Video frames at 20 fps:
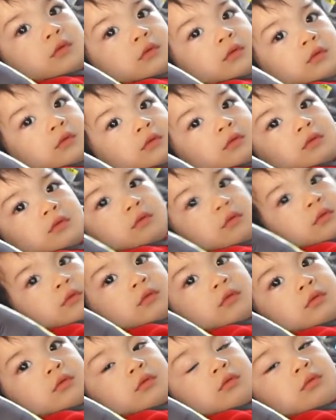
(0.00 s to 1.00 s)
but yeah,
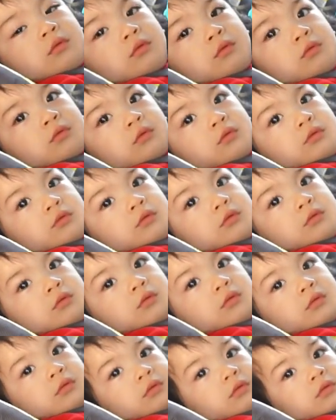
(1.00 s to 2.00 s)
like oh.
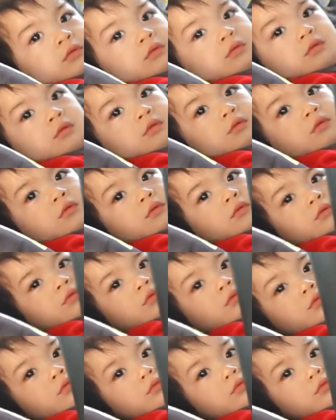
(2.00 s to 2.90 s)
I feel like he doesn't